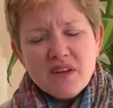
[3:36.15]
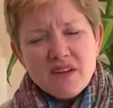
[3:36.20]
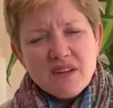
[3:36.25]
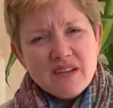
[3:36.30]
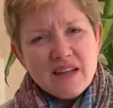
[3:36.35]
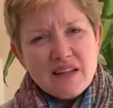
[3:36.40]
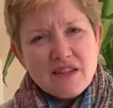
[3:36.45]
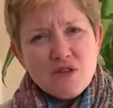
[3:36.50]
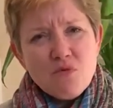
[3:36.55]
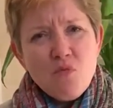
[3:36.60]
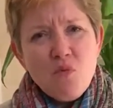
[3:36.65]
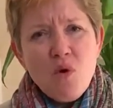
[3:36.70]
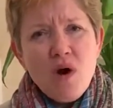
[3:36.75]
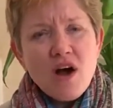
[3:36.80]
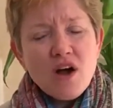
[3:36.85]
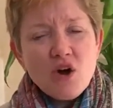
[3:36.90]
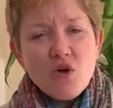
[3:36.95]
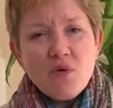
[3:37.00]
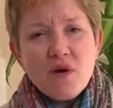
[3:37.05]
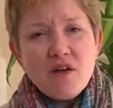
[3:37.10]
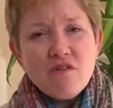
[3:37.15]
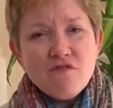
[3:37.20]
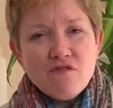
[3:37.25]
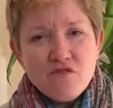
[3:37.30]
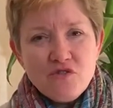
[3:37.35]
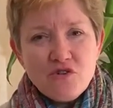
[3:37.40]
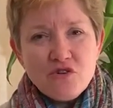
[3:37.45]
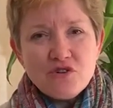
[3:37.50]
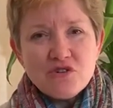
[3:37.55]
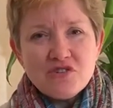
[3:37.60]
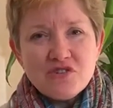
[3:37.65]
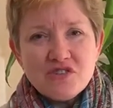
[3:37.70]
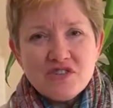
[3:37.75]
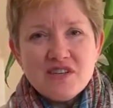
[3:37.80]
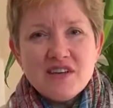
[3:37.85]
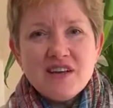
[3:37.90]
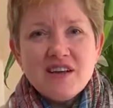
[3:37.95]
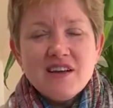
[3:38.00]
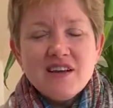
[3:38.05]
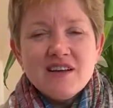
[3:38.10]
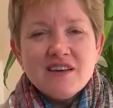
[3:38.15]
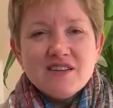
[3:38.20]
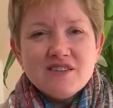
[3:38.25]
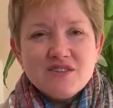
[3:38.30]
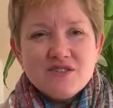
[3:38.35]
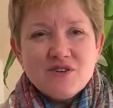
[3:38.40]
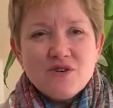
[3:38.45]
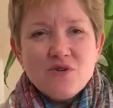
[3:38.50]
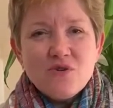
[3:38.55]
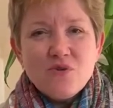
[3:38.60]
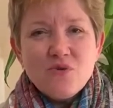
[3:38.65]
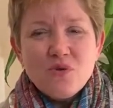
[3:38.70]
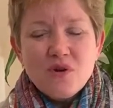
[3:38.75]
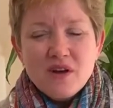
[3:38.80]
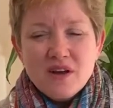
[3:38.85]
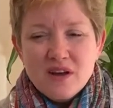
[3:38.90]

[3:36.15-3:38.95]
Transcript: let them walk away first, so